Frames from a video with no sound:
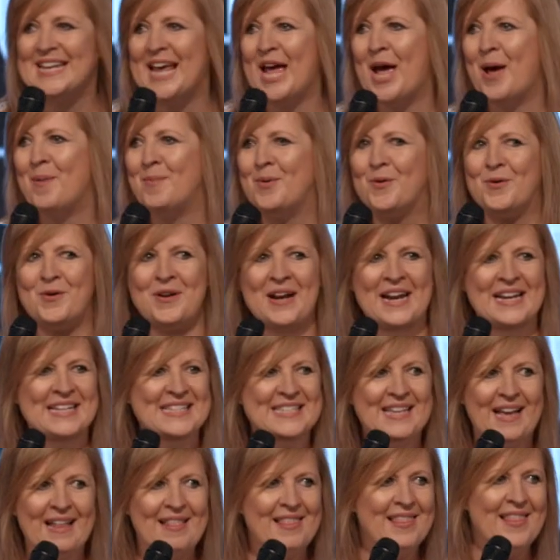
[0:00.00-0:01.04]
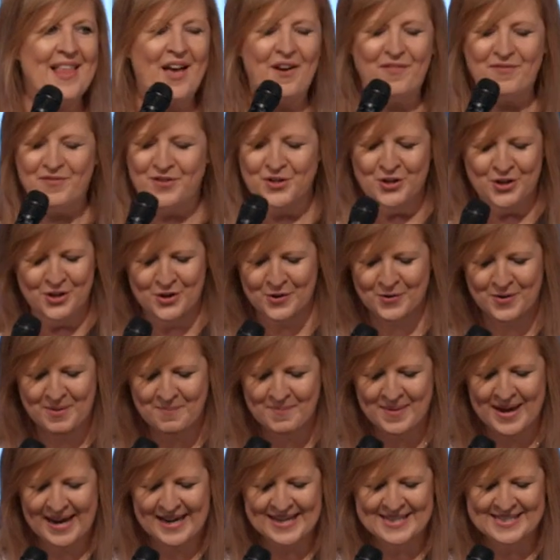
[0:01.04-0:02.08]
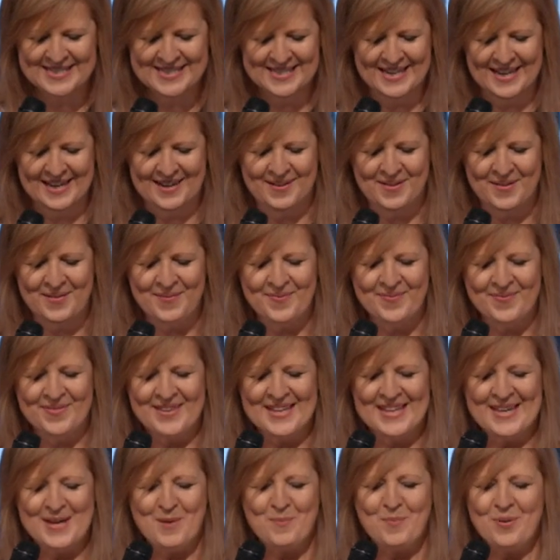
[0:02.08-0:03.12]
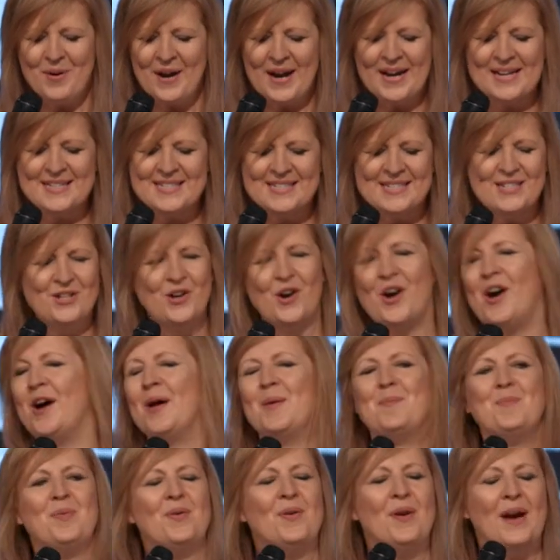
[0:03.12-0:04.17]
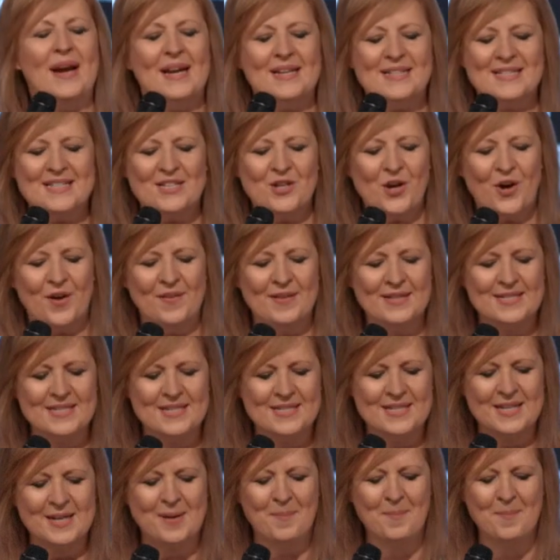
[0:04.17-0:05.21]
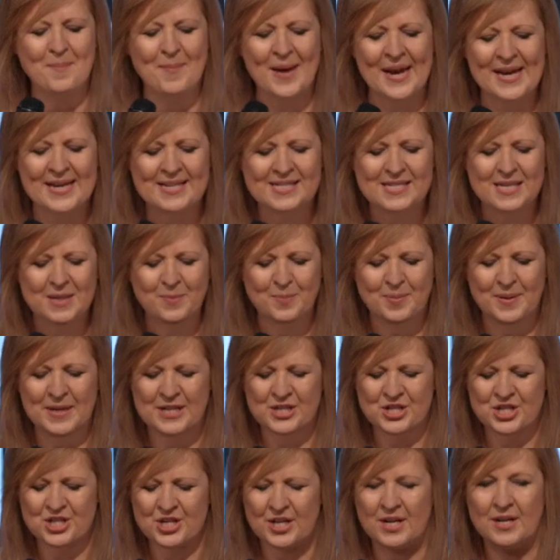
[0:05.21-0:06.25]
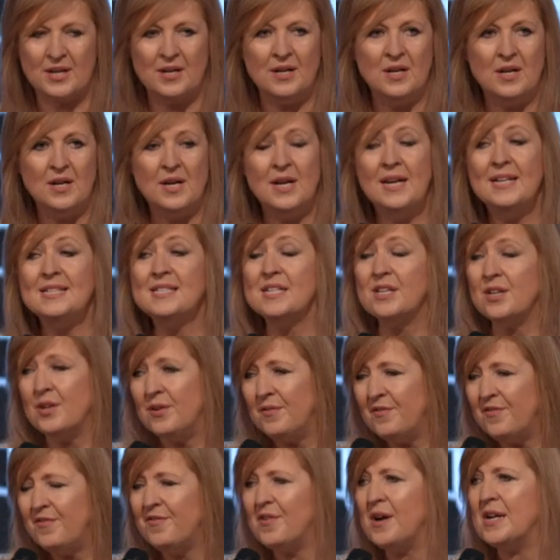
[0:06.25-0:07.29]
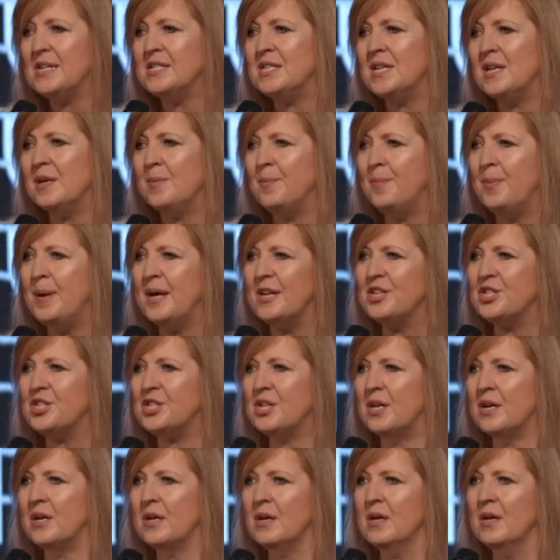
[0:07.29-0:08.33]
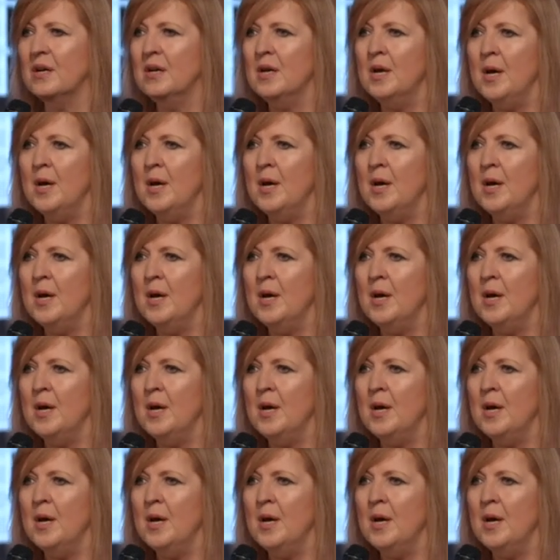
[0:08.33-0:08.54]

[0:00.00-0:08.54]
tambourines. I love you. You're amazing. Praise God. Praise God. This is an amazing picture. It's a confronting picture,